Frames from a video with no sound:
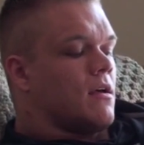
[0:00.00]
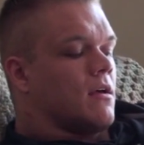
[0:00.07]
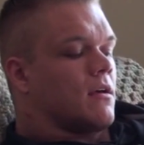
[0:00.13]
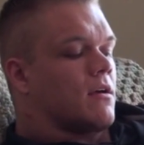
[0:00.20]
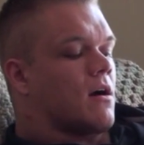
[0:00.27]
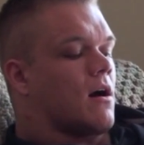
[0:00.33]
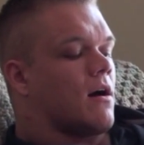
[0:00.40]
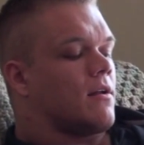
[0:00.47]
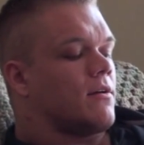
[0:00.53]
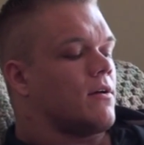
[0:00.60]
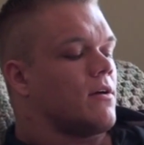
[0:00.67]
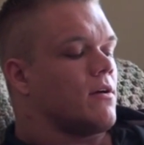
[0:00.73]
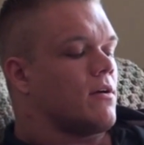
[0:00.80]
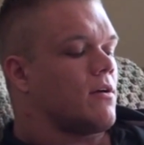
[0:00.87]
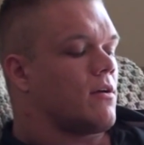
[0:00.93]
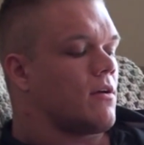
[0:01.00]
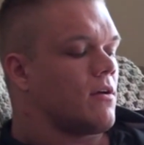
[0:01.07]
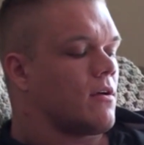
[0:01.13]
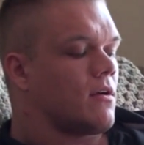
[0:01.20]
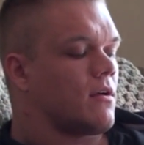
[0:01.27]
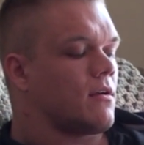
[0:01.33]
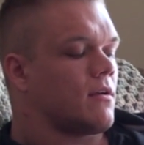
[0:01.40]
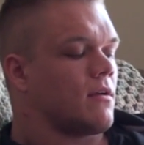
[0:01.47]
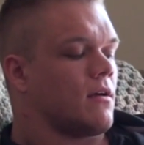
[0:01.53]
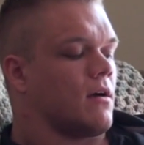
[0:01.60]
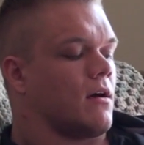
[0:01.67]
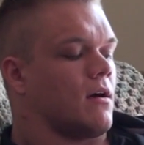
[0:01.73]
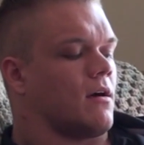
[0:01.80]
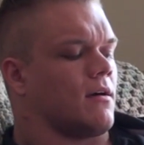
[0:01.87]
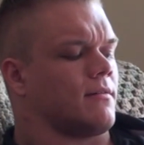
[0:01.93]
Connor, you
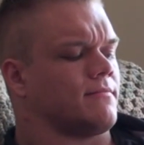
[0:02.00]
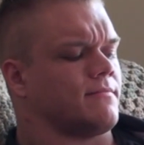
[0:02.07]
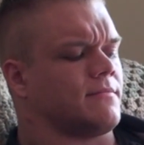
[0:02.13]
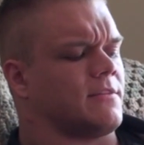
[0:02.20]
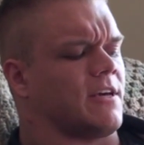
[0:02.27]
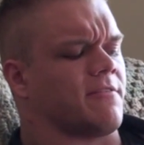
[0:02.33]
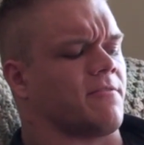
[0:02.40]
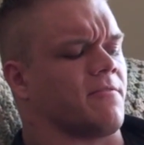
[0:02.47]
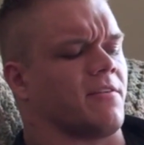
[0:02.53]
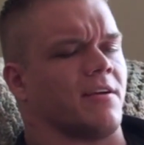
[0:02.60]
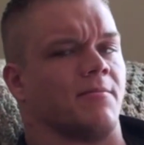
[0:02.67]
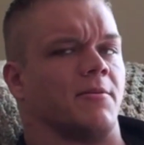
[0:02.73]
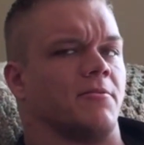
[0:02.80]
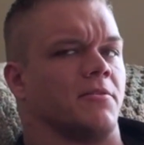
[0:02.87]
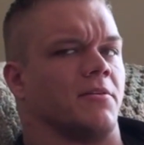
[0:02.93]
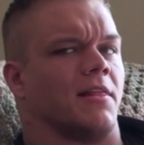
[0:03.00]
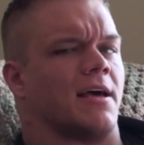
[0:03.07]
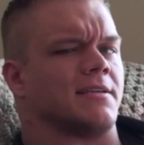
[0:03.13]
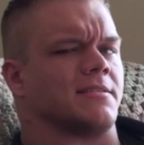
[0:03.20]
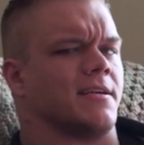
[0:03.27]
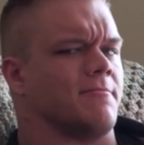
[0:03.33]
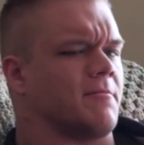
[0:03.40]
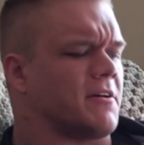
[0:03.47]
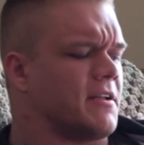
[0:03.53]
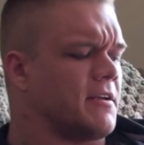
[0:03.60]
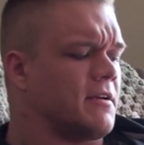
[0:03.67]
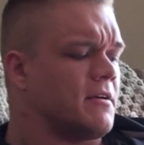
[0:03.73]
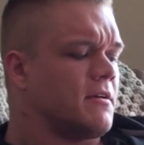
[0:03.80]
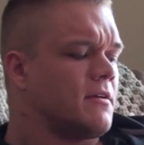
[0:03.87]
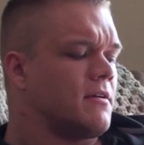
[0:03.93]
have to forgive me with your last name, buddy.
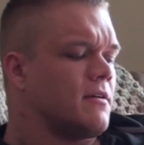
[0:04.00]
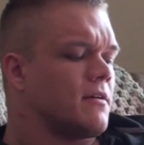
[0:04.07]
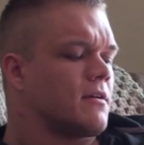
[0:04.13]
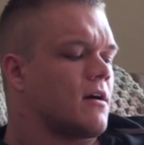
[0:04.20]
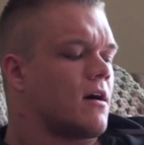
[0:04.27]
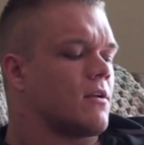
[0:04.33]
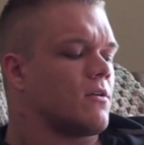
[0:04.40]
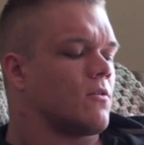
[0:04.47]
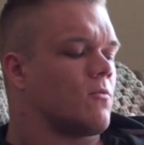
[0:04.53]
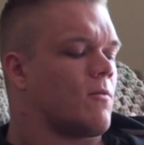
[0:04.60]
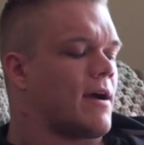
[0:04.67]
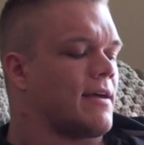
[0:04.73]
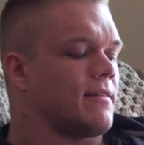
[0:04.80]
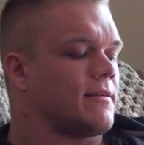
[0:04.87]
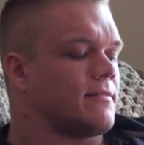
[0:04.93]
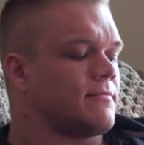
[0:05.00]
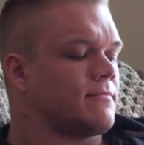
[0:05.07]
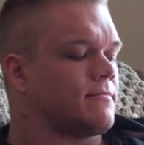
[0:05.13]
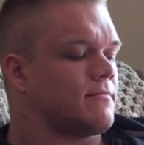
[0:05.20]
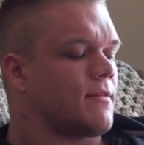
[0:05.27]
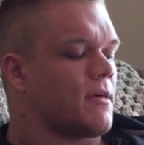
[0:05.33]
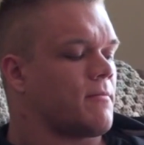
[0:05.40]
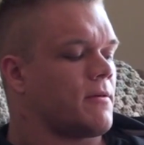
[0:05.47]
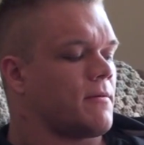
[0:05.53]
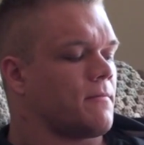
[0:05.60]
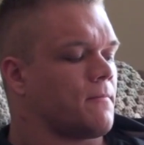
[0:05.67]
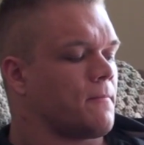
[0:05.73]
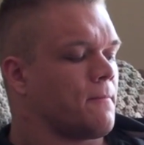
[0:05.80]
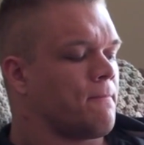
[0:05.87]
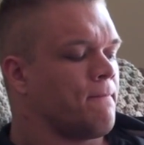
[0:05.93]
Connor Whalen, maybe.
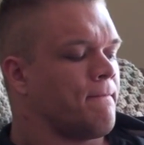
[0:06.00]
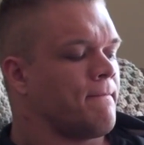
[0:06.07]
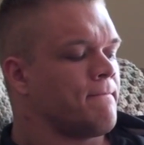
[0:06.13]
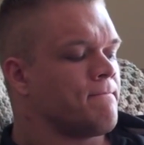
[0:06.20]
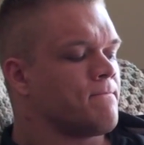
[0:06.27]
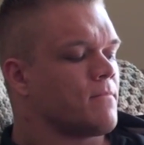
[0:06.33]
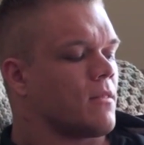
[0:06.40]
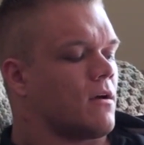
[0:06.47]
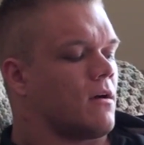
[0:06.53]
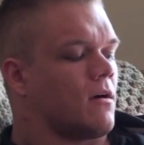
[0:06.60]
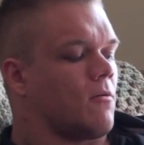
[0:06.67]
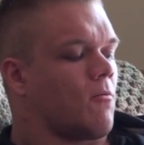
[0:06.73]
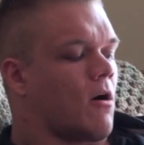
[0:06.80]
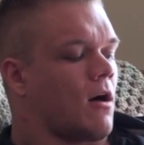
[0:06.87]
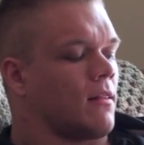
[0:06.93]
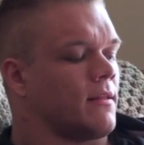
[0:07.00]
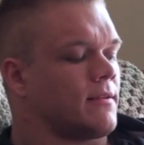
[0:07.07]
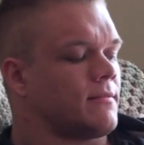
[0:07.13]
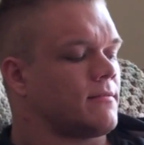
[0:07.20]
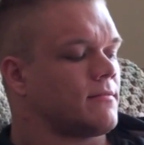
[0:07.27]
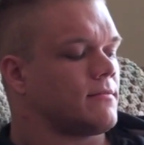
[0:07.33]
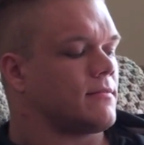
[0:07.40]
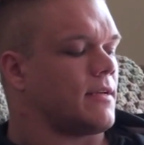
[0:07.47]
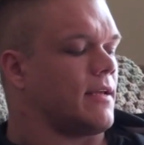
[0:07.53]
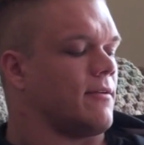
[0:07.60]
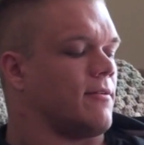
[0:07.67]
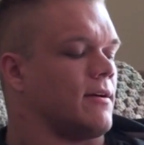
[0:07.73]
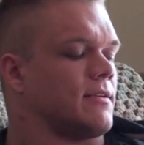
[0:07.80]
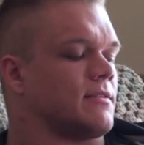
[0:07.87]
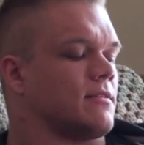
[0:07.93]
Wallen.
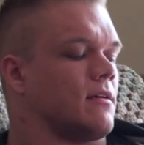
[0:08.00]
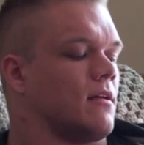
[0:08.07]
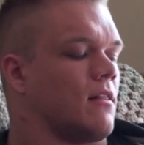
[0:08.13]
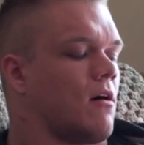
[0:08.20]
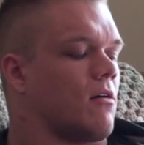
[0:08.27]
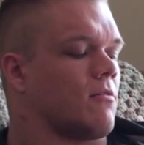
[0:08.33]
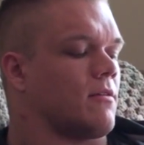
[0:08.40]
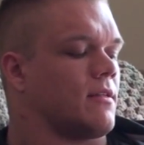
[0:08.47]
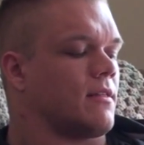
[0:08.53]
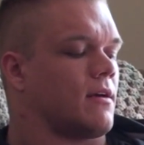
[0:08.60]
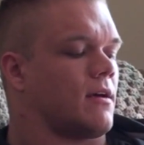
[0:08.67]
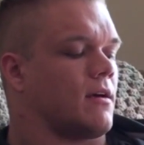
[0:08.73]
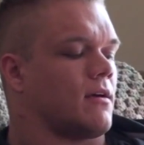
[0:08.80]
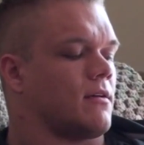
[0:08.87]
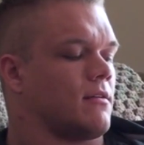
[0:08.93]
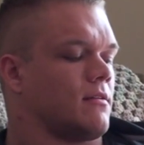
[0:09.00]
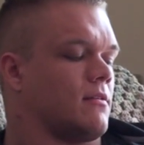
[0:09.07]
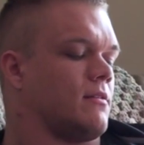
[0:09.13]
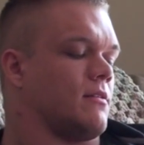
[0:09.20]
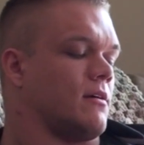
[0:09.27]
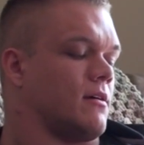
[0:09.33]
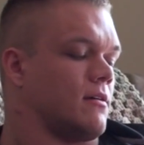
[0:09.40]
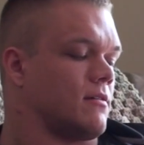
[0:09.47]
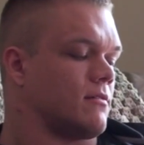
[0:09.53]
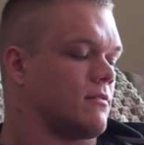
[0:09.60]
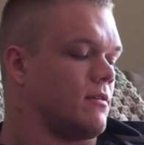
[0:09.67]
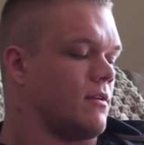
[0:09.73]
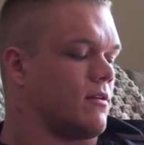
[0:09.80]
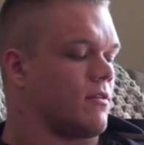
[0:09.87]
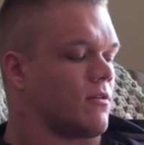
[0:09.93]
Anyways, along with
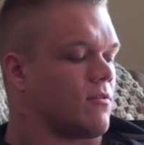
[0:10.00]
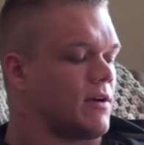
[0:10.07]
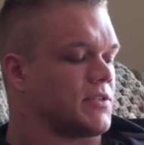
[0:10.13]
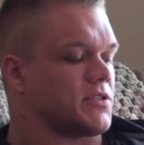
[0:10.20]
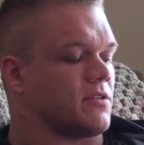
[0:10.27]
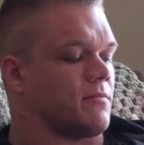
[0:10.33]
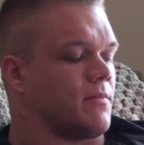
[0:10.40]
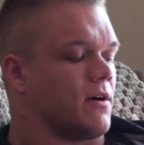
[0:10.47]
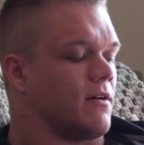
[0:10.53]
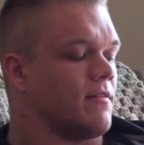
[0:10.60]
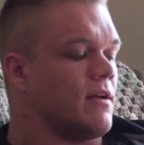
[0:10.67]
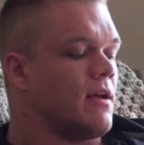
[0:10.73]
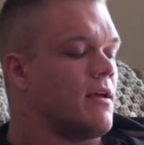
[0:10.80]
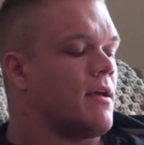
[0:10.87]
the question above,